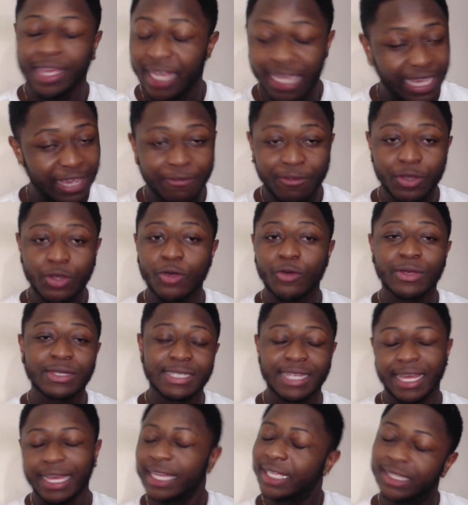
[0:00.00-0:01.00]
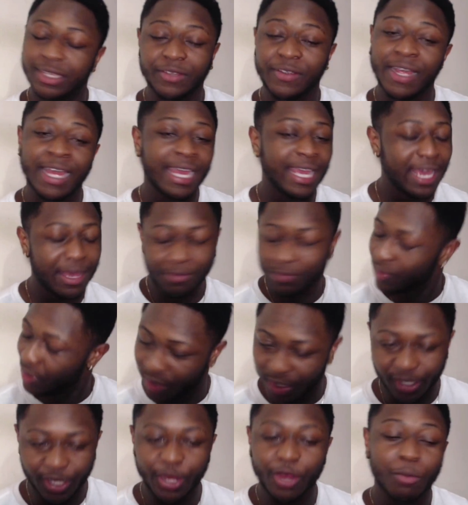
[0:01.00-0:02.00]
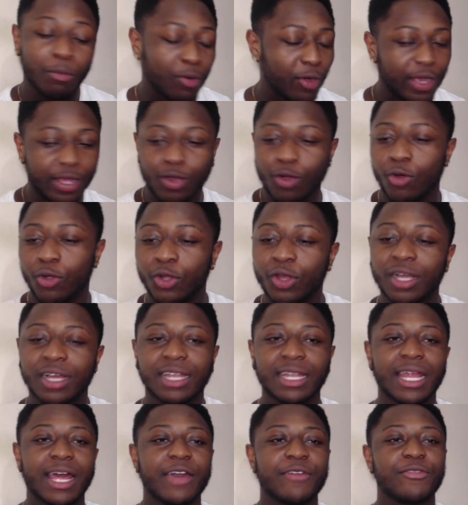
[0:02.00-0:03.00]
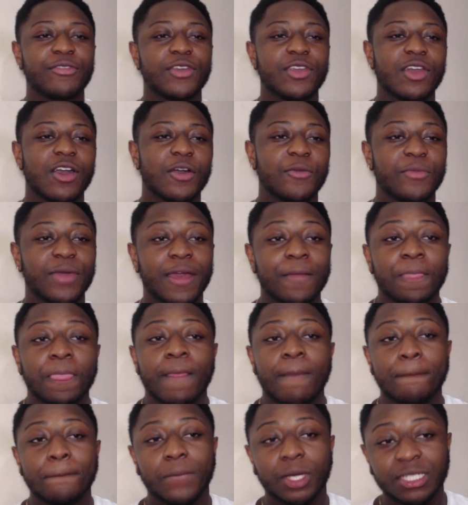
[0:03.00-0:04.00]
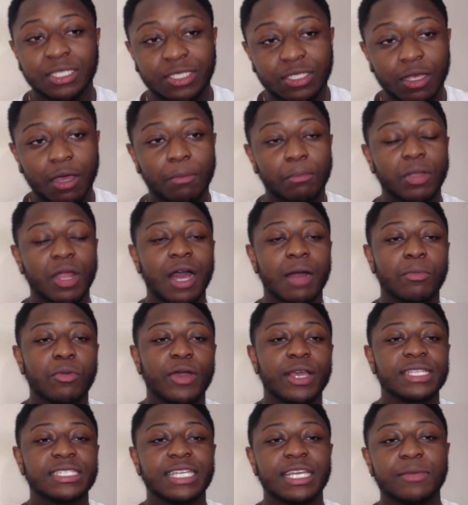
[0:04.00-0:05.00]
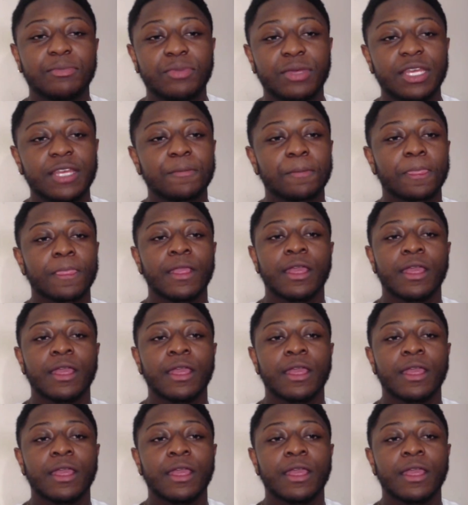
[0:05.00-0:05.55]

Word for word: Even though it's like 3 a.m., your boy gonna look alive for y'all, man. But BlocBoy JB,